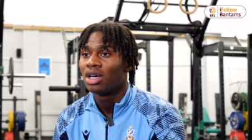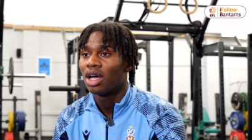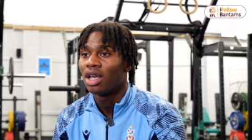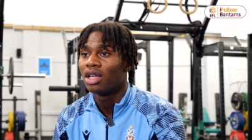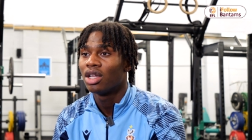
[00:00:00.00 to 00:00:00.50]
I
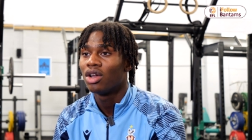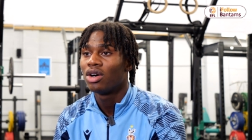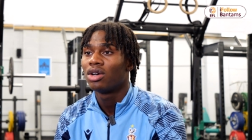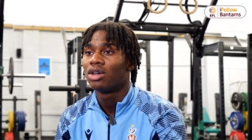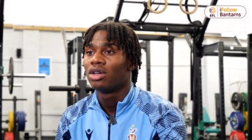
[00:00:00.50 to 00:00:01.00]
learned a lot,
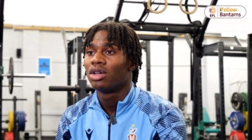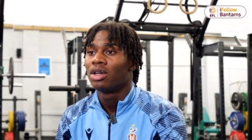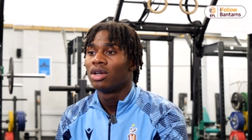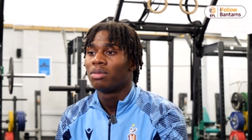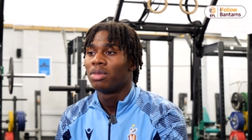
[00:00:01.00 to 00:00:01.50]

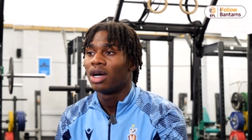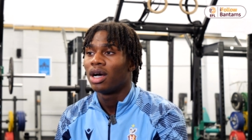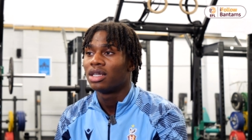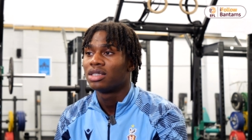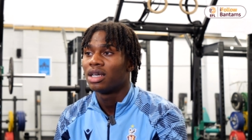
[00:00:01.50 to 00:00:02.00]
but
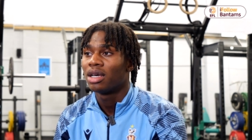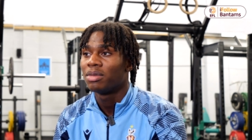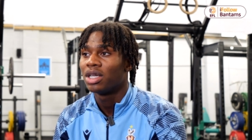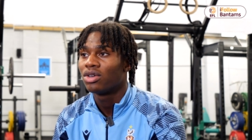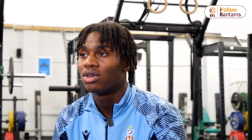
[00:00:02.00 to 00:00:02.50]
I'd say I'm
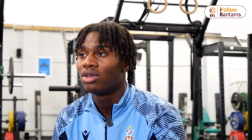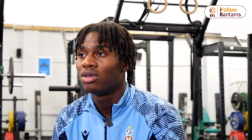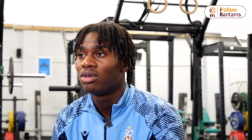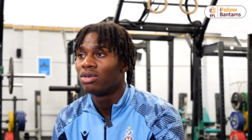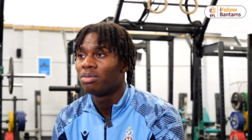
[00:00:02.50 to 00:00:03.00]
in a good,
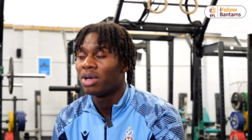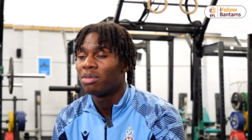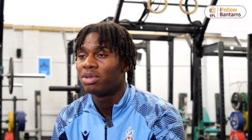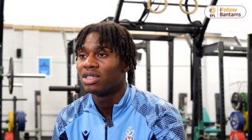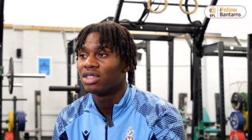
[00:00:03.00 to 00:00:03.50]
better
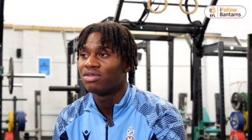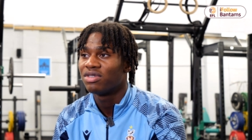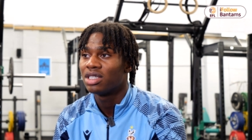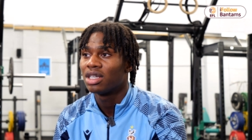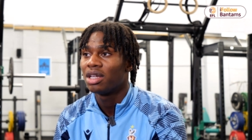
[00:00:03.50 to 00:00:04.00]
position
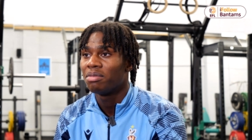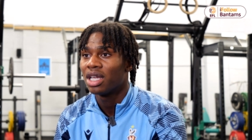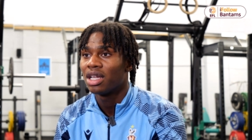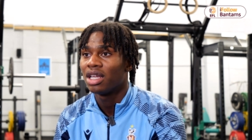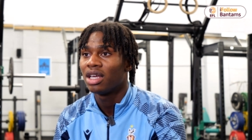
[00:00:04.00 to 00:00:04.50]
physically,
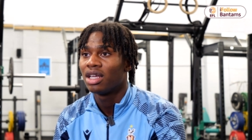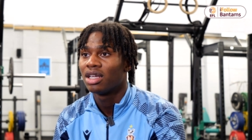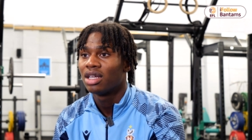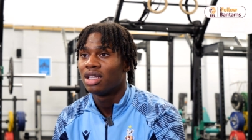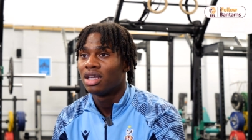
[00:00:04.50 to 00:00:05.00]
mentally,
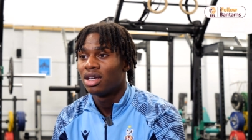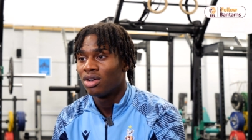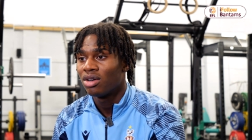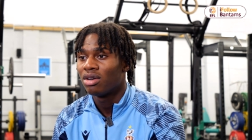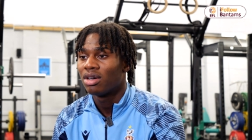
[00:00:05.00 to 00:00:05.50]

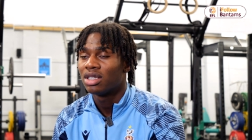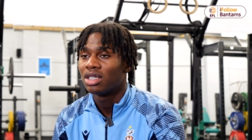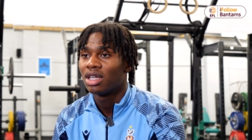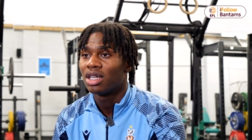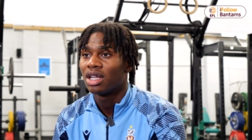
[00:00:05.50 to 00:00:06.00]
and
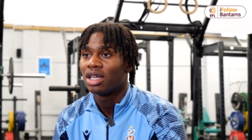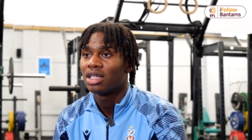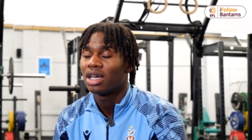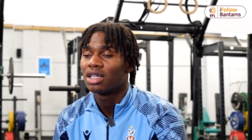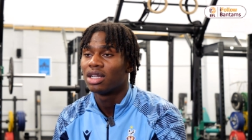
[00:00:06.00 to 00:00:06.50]
technically and
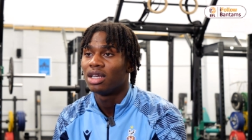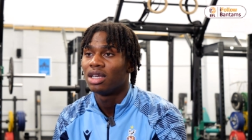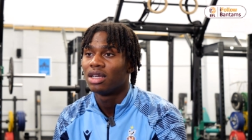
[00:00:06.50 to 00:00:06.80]
tactically.